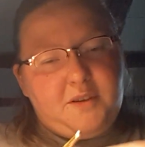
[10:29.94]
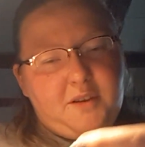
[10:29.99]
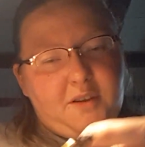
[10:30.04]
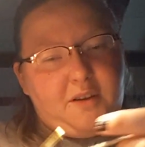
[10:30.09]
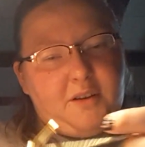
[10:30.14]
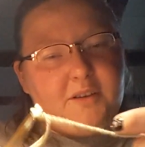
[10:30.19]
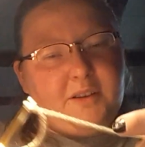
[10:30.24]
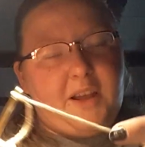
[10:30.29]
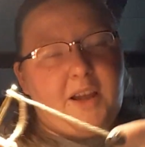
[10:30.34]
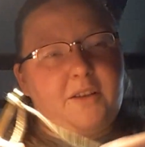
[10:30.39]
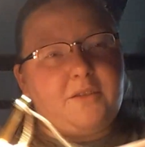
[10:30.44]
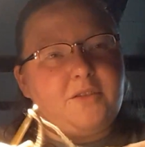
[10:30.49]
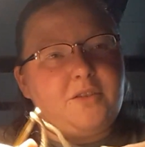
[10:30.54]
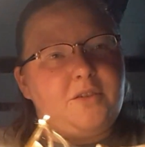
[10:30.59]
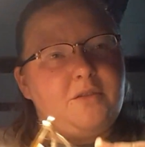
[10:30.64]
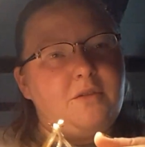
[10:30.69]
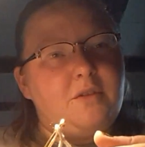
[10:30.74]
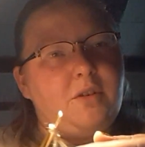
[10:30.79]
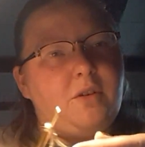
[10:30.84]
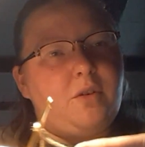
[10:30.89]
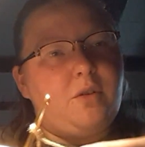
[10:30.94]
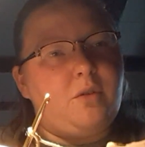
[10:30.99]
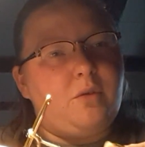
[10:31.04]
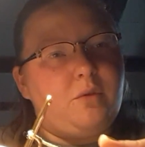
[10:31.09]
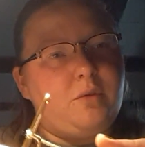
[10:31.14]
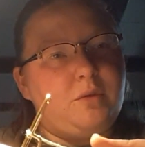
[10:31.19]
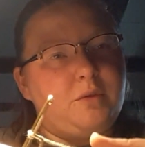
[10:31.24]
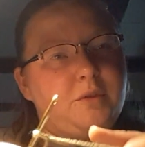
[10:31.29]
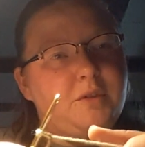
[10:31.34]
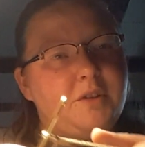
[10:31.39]
It allows you to
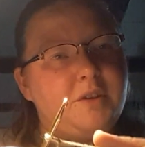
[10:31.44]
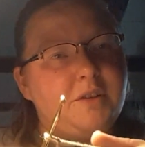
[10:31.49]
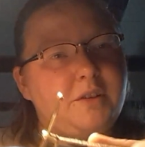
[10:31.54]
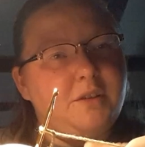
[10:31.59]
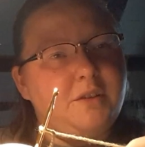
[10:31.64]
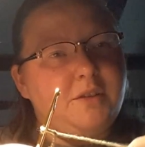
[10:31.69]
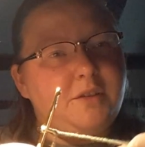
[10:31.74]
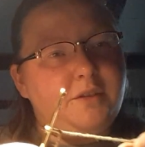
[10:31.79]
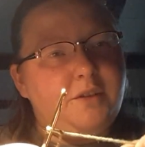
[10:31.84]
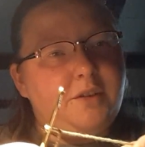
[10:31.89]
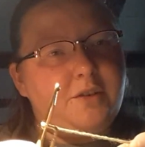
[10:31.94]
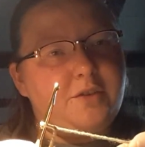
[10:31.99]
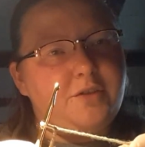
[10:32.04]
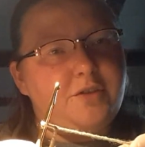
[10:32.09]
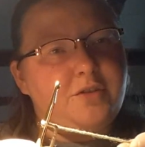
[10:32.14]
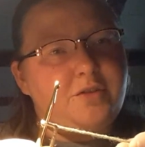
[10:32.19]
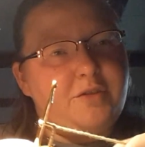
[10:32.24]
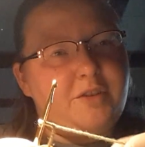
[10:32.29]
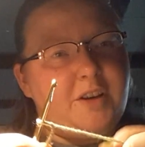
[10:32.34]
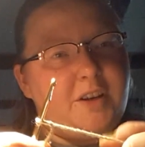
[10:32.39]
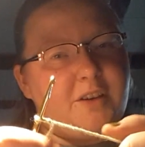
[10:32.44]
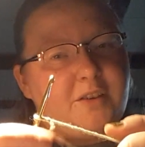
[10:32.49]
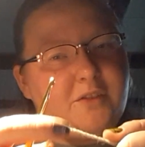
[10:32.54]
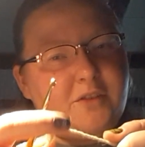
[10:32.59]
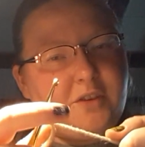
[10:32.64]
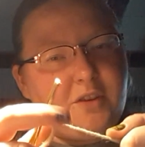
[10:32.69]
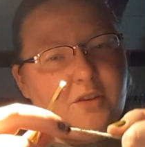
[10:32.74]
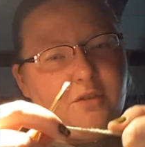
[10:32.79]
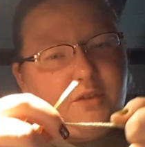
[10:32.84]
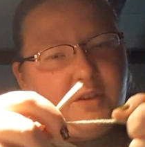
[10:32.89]
hold your string
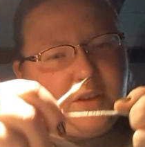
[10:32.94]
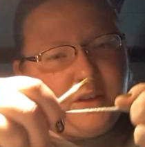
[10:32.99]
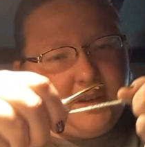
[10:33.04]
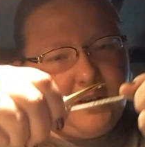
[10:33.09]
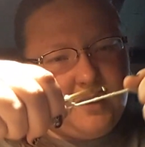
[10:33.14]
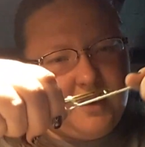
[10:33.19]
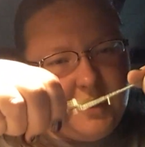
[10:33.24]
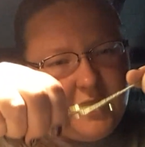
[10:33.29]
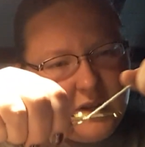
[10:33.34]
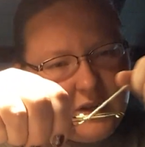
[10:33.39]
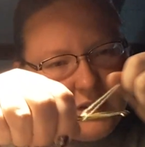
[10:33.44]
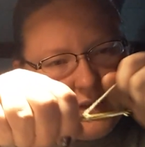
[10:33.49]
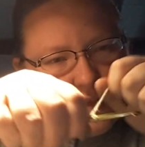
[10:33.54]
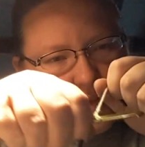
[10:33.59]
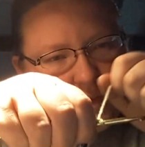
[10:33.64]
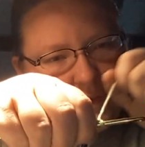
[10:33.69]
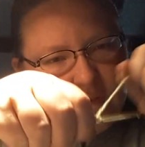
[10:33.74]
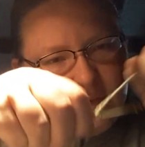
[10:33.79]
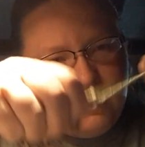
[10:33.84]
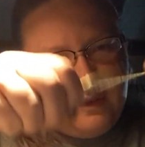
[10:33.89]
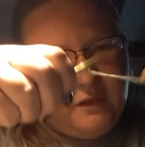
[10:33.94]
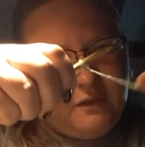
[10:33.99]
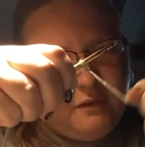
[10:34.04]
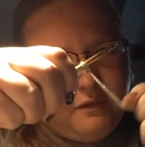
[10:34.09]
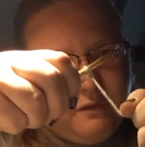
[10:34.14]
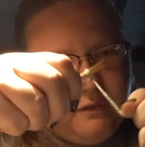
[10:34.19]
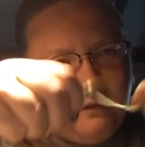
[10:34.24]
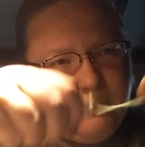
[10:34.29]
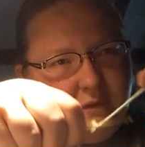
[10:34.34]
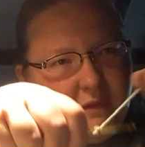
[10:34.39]
so you can
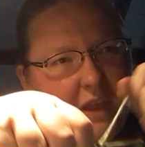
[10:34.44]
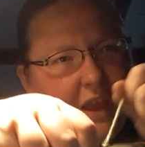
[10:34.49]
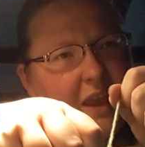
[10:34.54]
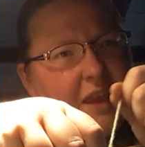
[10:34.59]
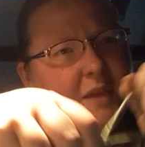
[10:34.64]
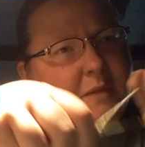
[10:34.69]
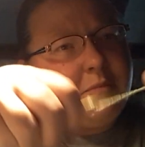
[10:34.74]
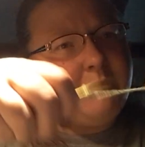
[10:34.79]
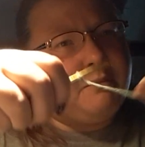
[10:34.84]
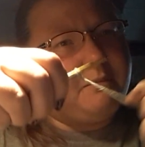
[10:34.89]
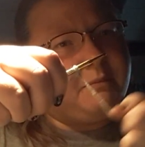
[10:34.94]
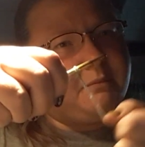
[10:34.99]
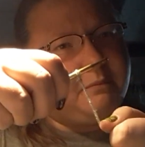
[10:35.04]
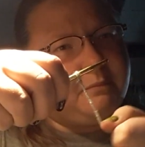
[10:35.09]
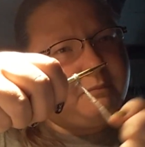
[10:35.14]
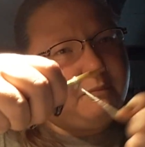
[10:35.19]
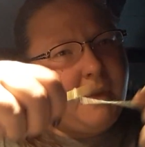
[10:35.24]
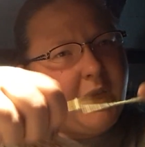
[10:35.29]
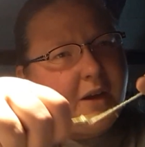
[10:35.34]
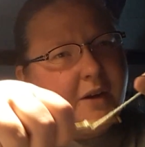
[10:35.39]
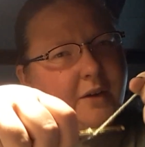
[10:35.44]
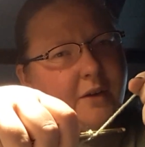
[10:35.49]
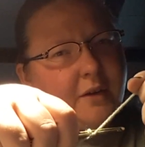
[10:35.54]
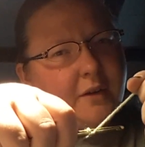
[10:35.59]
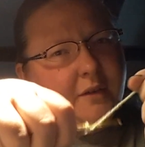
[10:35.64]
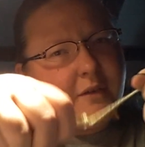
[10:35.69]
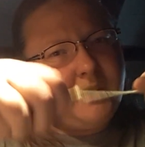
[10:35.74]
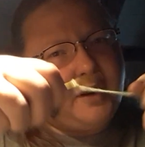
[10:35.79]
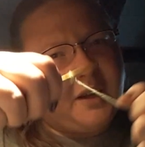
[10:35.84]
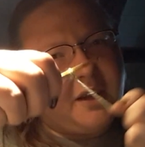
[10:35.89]
aim
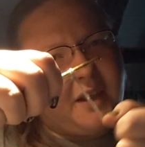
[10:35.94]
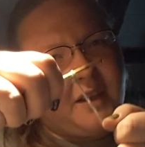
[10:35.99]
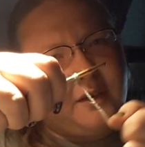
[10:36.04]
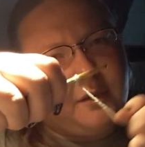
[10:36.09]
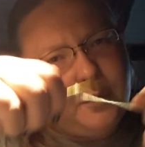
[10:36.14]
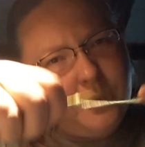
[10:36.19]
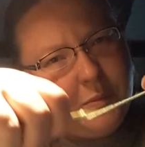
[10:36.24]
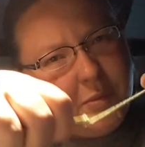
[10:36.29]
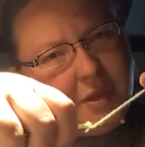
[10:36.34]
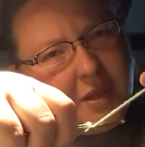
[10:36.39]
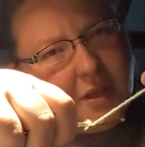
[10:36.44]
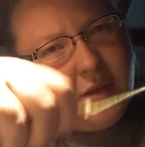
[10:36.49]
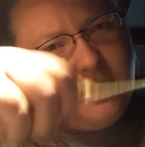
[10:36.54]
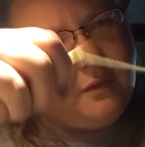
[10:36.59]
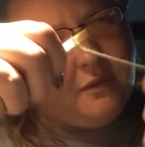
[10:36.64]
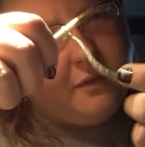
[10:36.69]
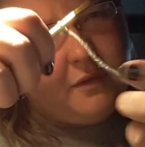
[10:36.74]
better, I guess would be